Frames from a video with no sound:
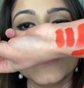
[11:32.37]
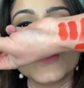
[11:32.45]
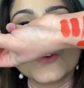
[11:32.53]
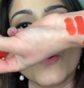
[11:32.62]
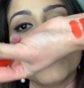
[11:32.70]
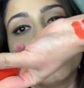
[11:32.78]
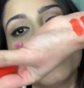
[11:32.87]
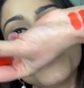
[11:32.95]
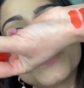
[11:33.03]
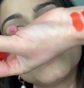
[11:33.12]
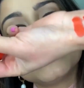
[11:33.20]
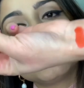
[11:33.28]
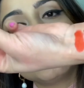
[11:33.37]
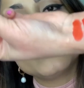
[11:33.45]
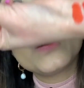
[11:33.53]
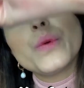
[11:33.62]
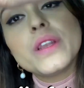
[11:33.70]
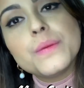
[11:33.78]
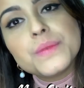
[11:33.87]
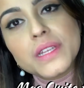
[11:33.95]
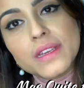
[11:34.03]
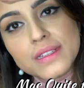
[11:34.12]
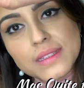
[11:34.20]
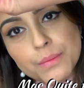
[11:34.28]
So obviously because it's a liquid
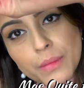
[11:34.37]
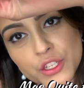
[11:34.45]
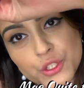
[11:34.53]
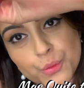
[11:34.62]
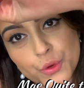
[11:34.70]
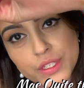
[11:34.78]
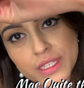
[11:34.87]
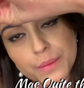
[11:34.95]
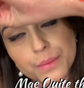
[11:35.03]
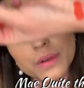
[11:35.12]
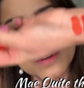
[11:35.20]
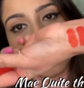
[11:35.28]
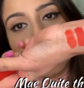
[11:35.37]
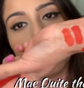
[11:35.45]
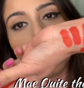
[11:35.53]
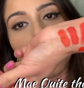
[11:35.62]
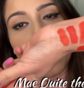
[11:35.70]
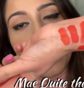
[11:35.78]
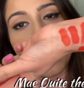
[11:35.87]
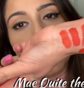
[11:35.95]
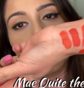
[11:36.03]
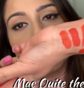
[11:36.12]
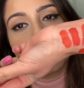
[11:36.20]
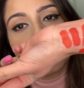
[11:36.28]
lipstick, it's much more deeper
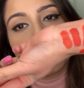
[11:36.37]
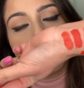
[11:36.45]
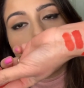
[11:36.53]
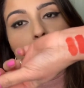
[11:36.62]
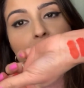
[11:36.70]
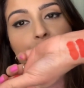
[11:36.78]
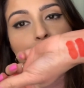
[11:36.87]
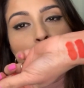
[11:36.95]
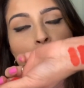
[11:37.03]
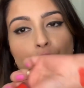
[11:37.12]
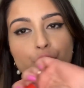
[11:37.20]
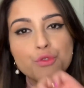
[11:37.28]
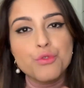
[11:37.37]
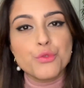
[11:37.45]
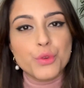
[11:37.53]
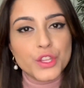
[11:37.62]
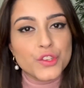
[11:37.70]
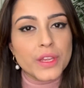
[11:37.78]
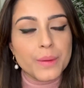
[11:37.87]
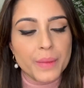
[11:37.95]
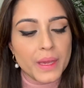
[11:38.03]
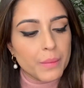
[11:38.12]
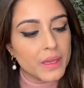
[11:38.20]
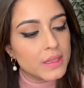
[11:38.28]
and much more rich in
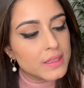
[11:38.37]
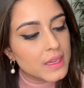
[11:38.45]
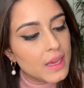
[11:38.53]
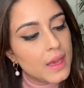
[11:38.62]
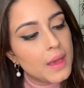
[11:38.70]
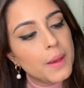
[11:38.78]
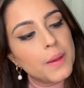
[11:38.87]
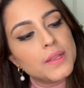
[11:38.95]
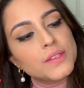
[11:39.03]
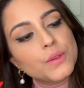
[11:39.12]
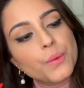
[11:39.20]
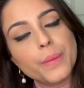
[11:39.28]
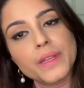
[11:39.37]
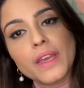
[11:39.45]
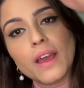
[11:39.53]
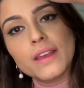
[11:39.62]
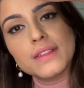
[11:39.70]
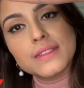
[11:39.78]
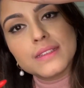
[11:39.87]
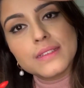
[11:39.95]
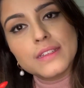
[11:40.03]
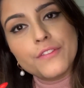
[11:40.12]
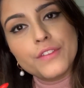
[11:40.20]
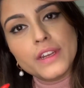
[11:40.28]
pigment. So, but yeah, it's
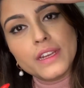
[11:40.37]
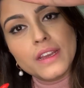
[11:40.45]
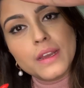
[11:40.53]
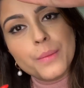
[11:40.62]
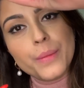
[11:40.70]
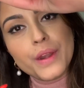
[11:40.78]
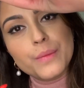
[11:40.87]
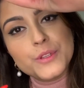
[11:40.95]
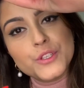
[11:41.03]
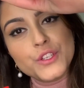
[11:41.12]
definitely a comparable